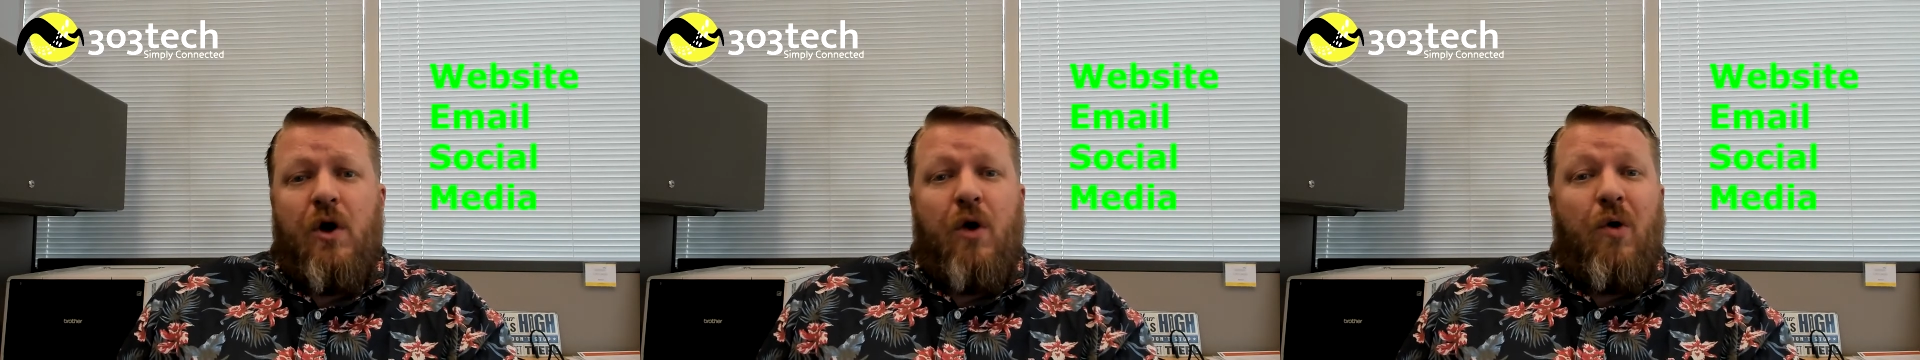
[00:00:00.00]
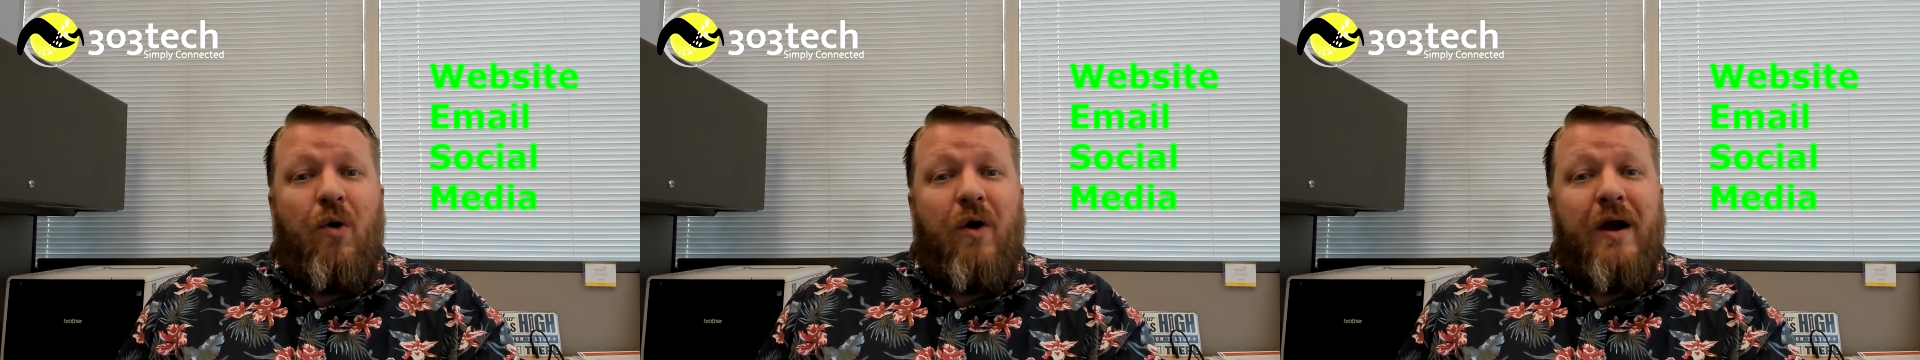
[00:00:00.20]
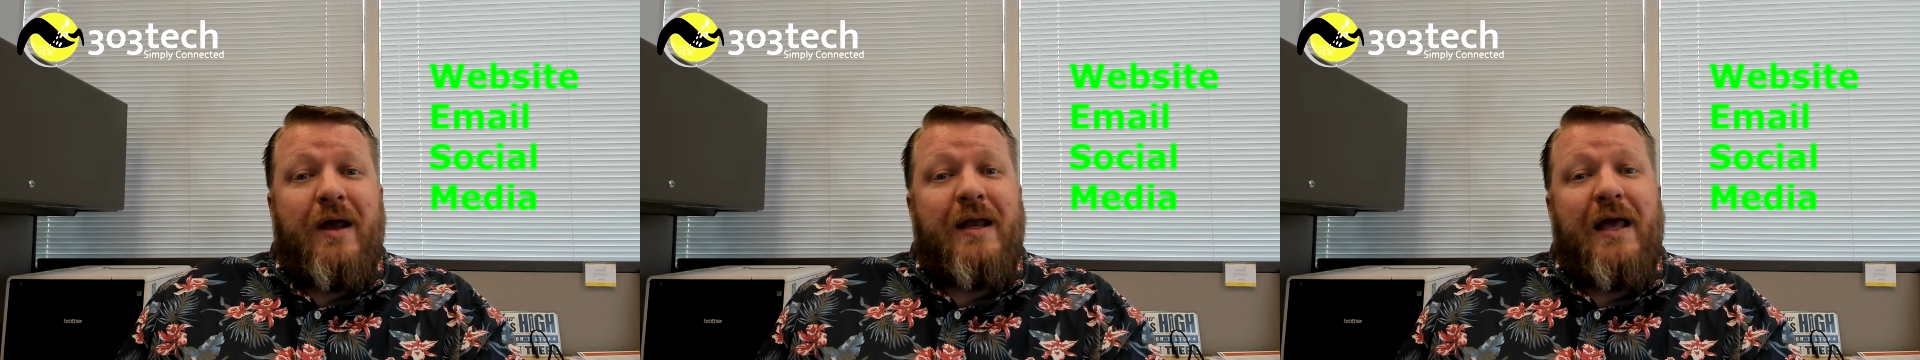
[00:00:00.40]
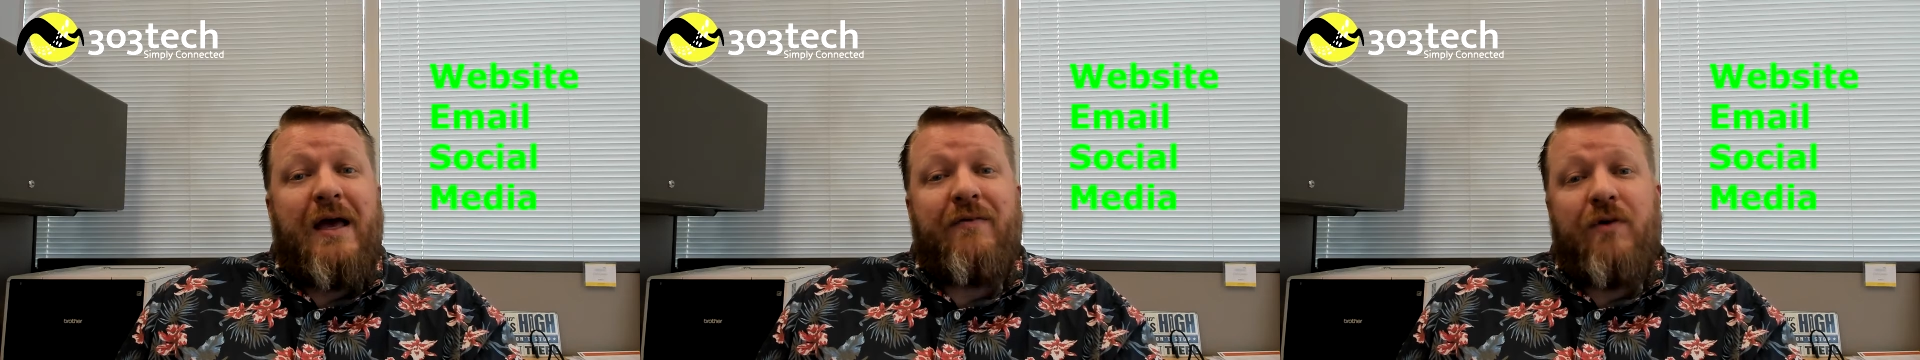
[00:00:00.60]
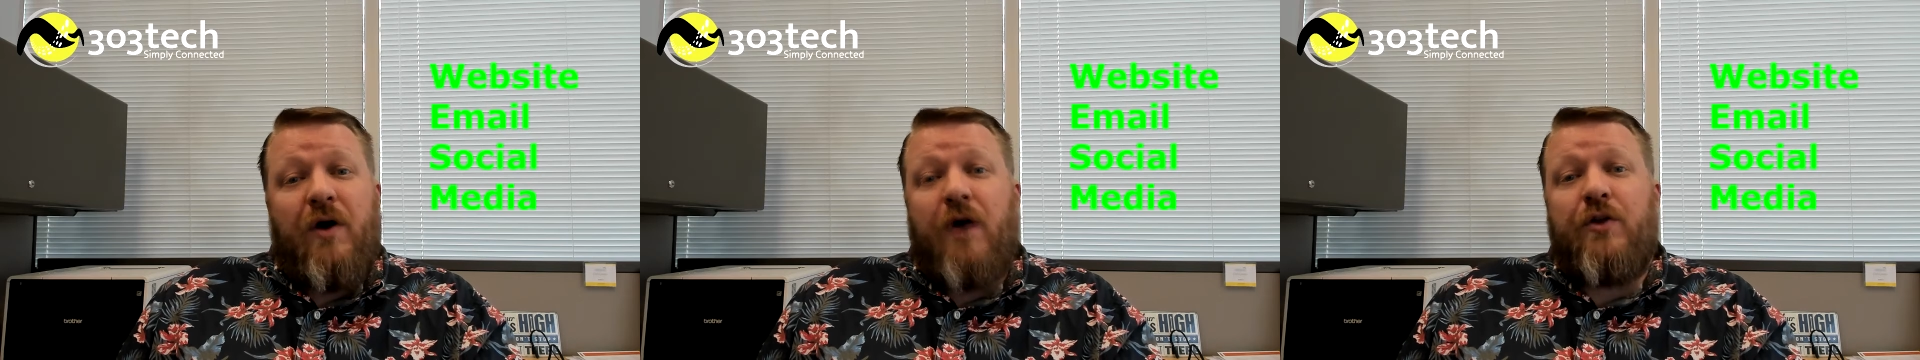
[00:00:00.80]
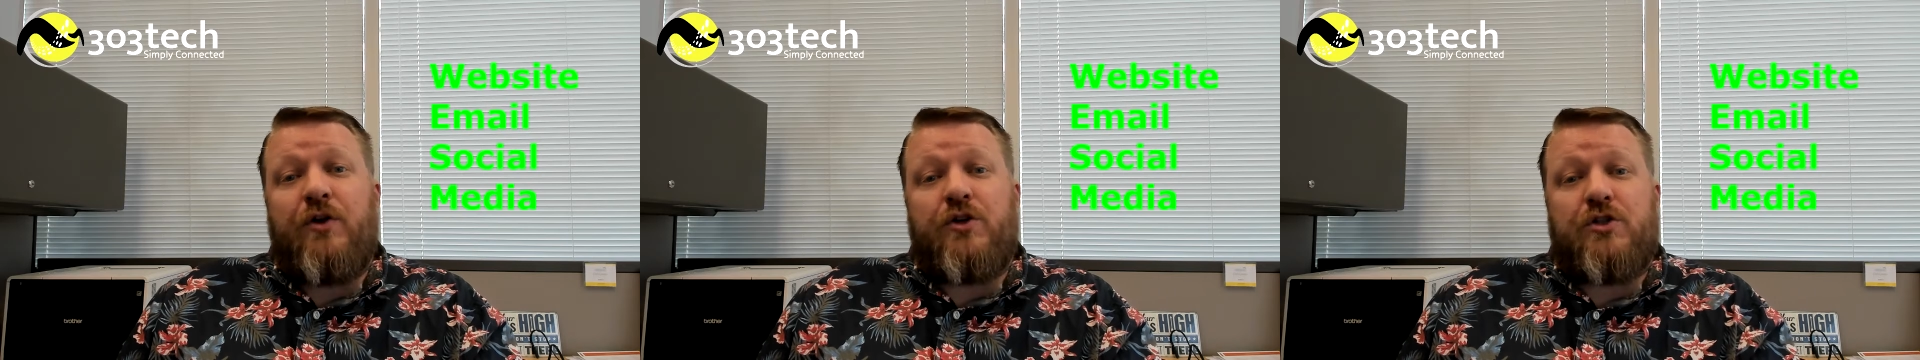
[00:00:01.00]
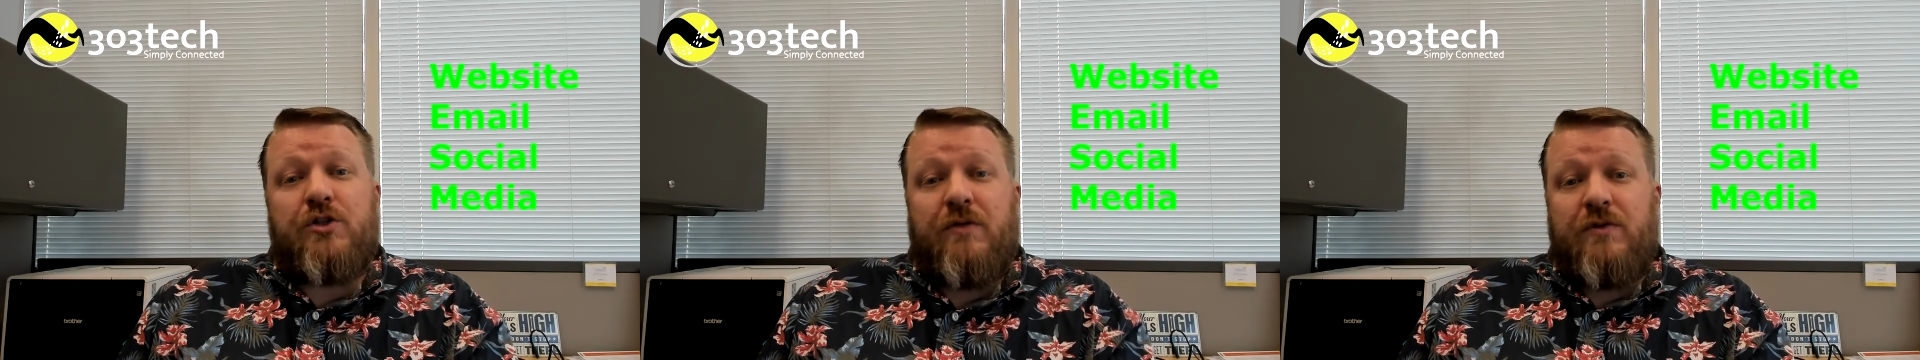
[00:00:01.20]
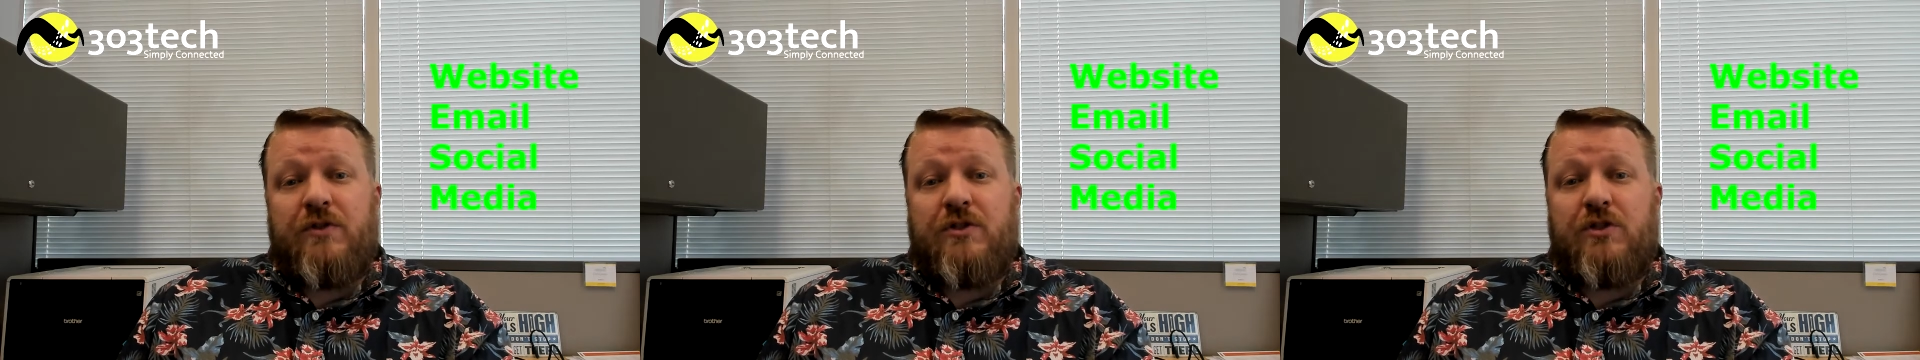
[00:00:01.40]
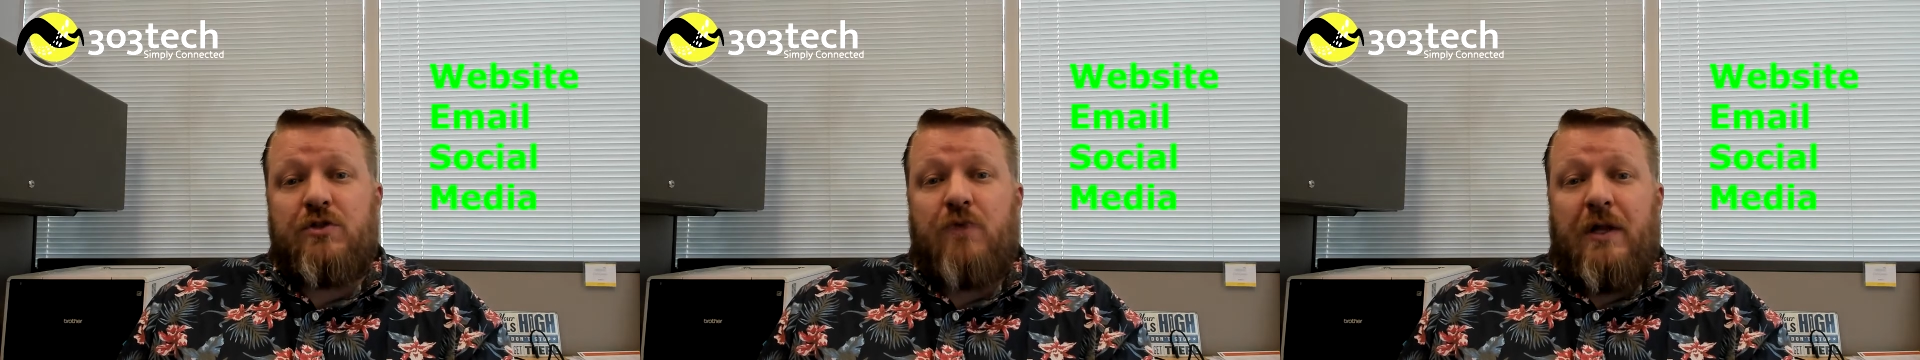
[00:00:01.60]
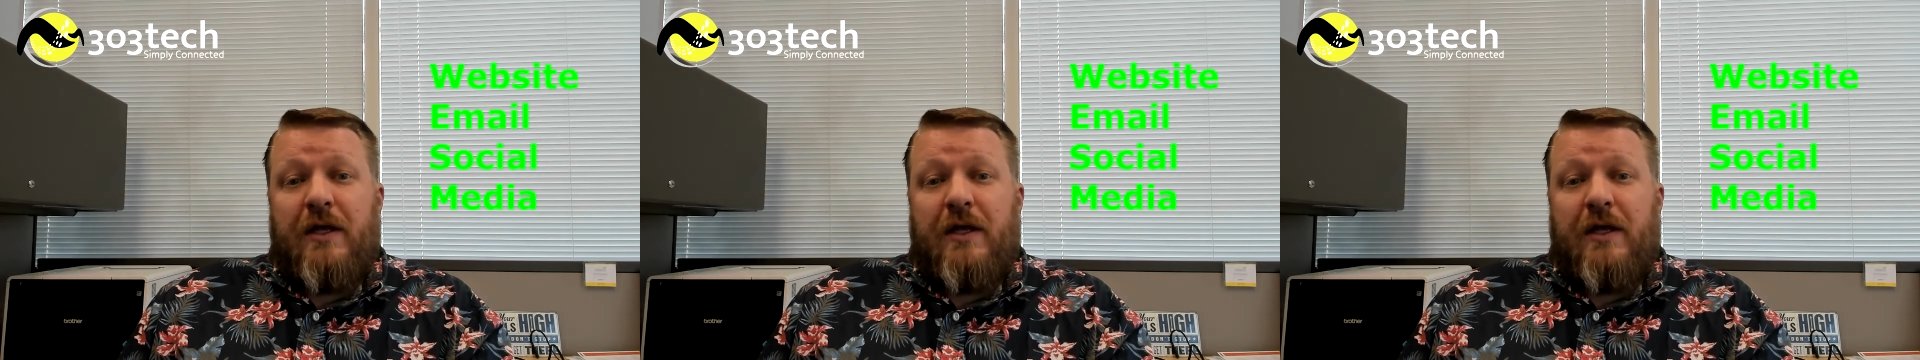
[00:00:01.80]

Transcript: or I can have other services